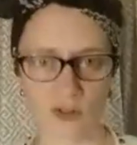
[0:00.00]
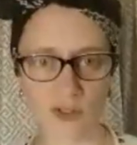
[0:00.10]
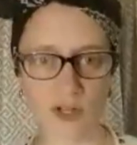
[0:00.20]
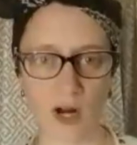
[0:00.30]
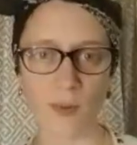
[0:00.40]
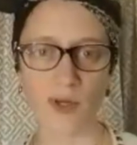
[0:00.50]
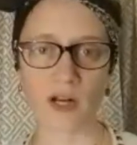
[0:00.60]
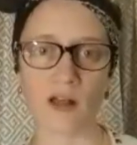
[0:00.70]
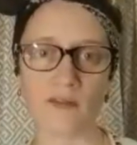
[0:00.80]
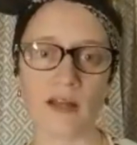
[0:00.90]
Start
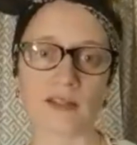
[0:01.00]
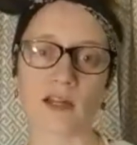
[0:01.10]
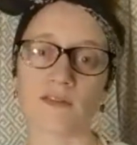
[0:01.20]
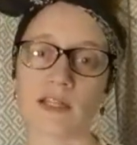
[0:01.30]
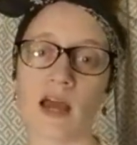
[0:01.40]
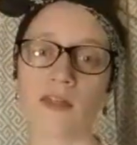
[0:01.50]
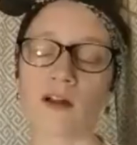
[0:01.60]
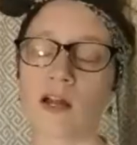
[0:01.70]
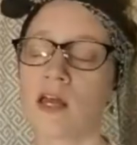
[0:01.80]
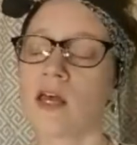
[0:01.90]
putting all of that stuff
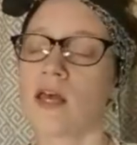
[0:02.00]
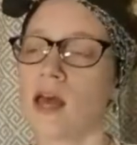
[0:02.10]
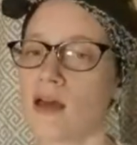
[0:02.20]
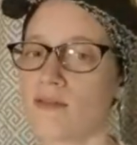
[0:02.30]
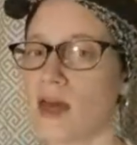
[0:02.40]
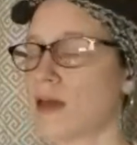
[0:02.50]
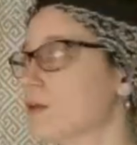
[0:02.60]
together. And